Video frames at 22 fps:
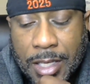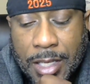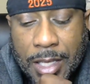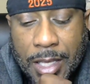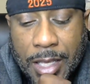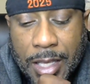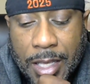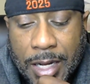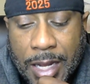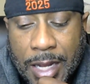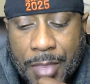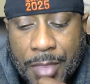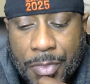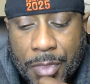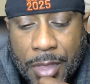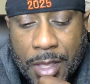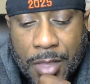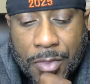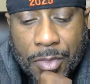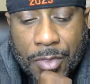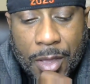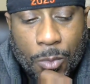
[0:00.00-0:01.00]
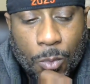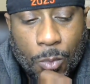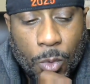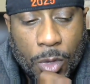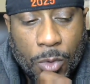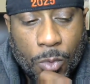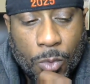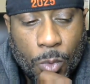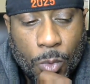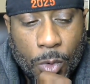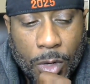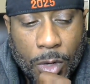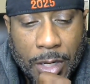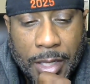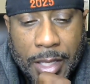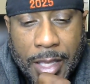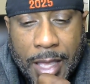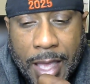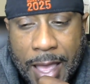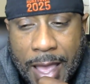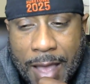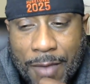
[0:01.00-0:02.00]
And I think that we
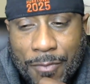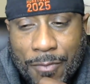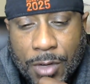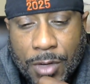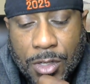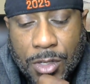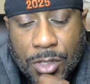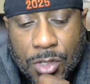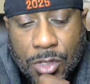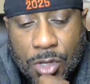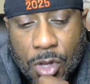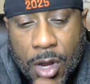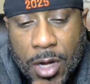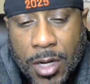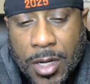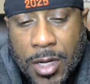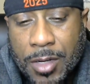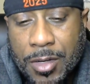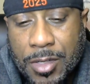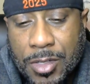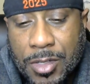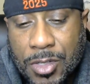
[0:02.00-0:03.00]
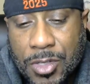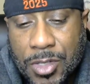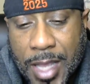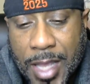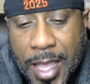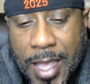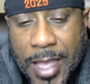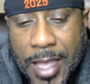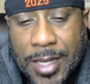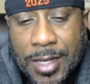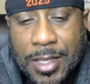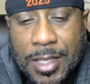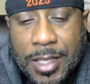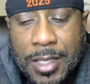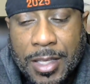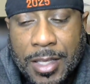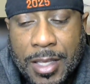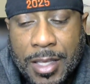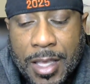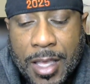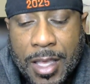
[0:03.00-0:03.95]
really have to start understanding